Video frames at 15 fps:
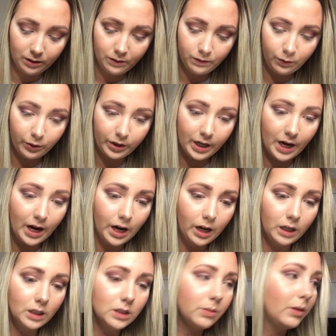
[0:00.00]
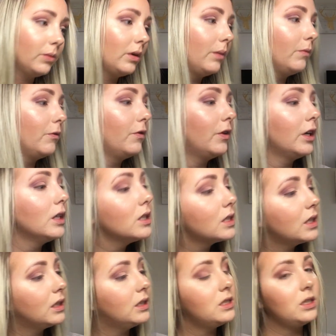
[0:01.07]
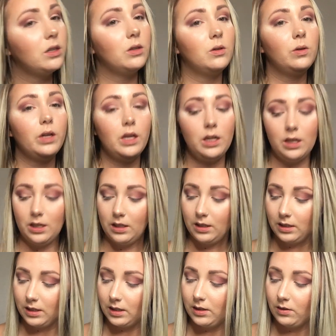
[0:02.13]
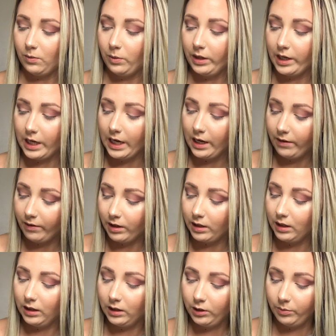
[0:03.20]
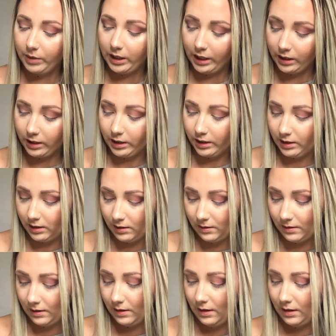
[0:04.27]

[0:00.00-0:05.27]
for the eyes. But what I'm first going to do is we have our illuminators.